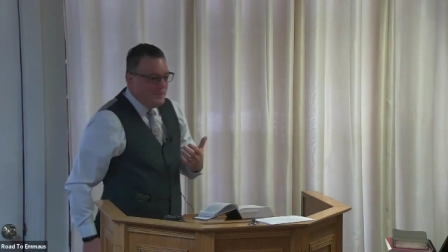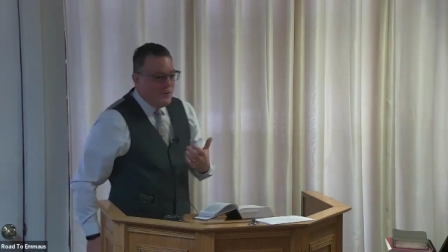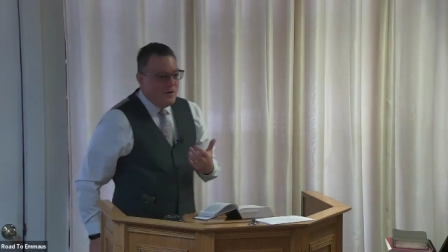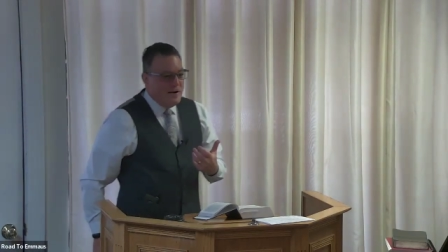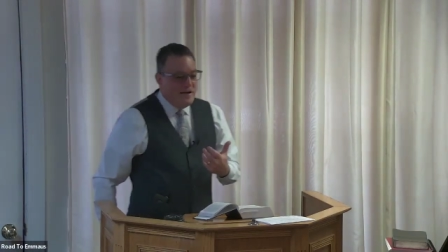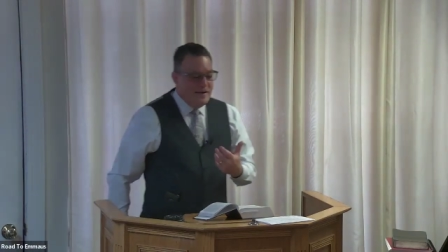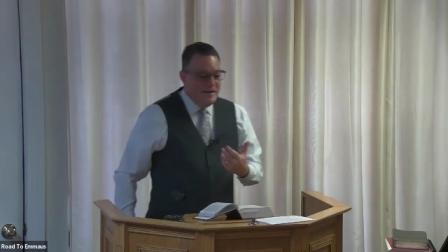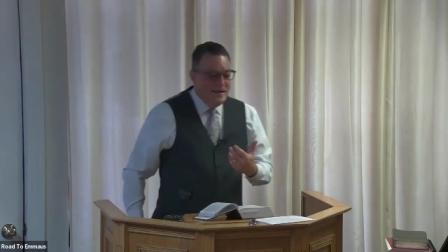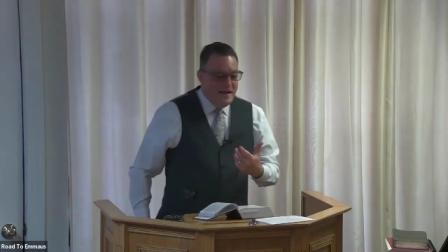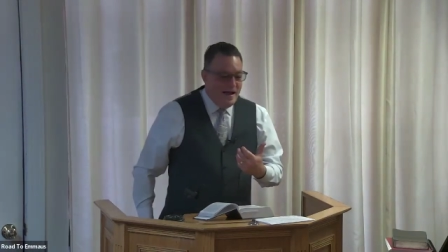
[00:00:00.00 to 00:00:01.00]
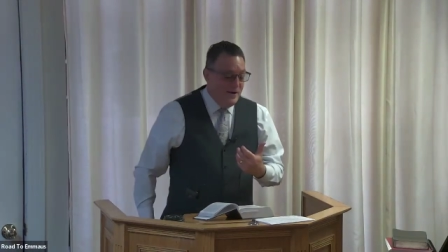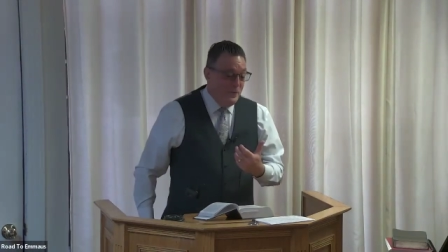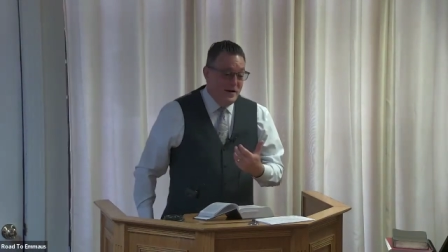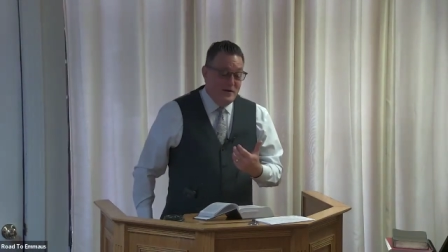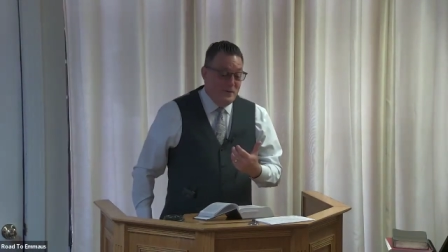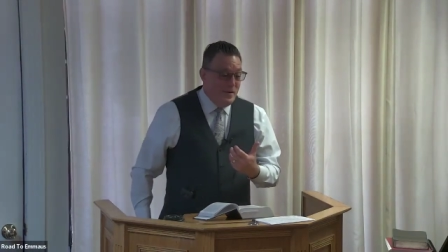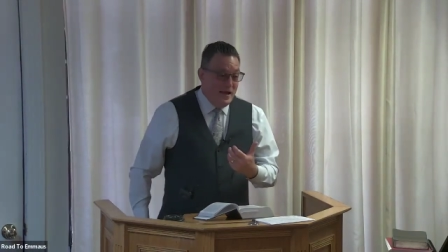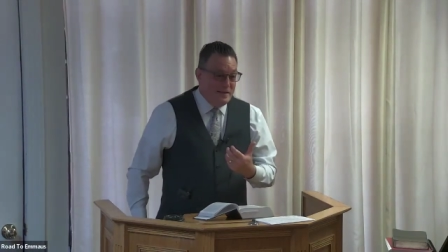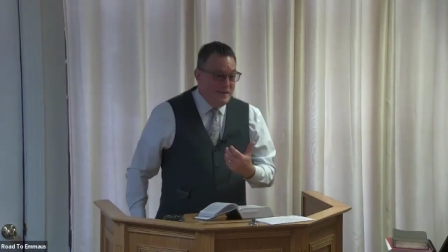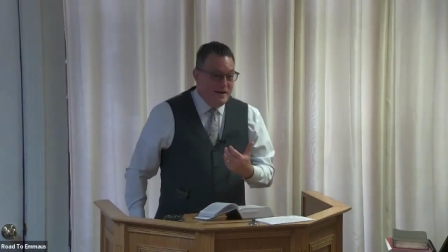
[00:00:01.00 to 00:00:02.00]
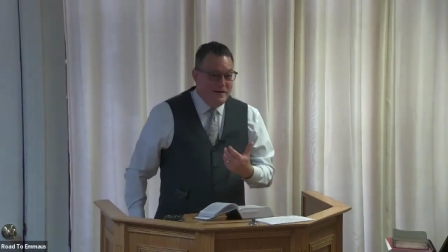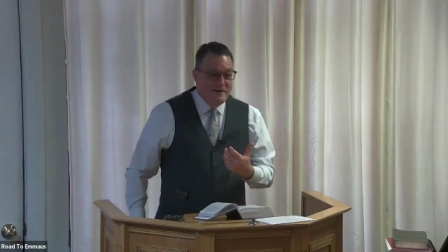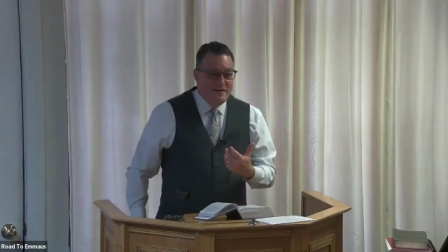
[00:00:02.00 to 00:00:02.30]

Boy, I, I don't want to go back there,